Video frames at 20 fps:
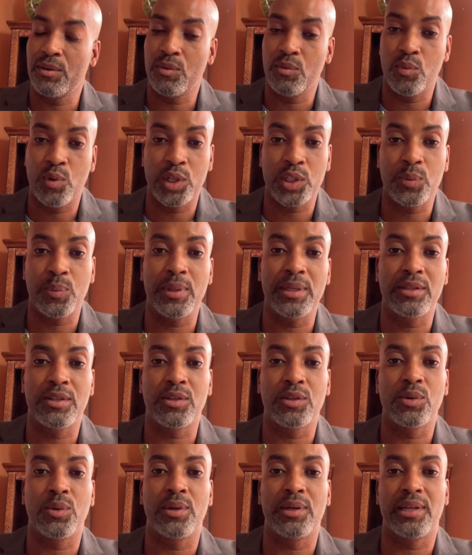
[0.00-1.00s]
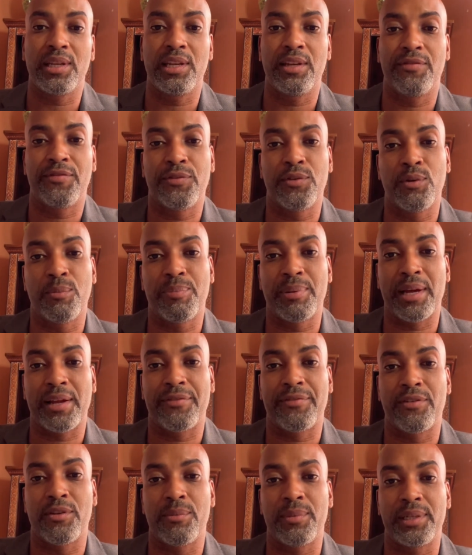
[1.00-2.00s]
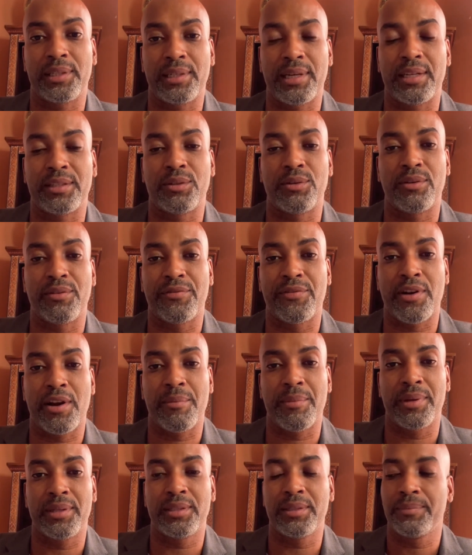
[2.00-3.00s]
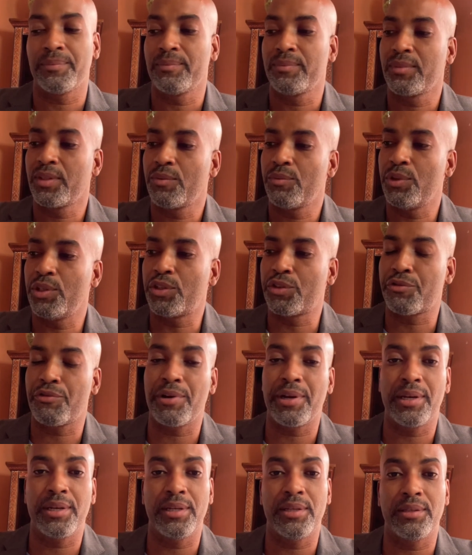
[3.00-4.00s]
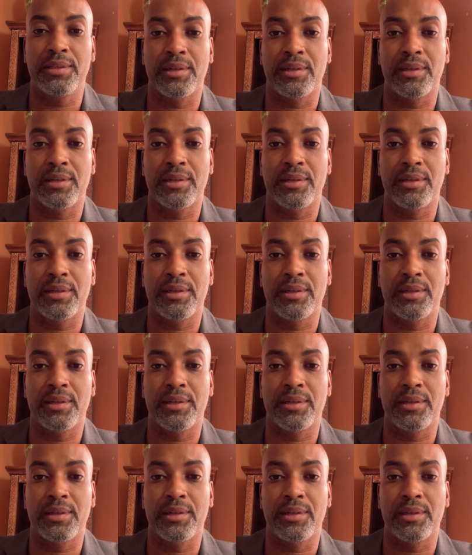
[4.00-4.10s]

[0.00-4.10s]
once we installed eFlow platform as your environment, we train these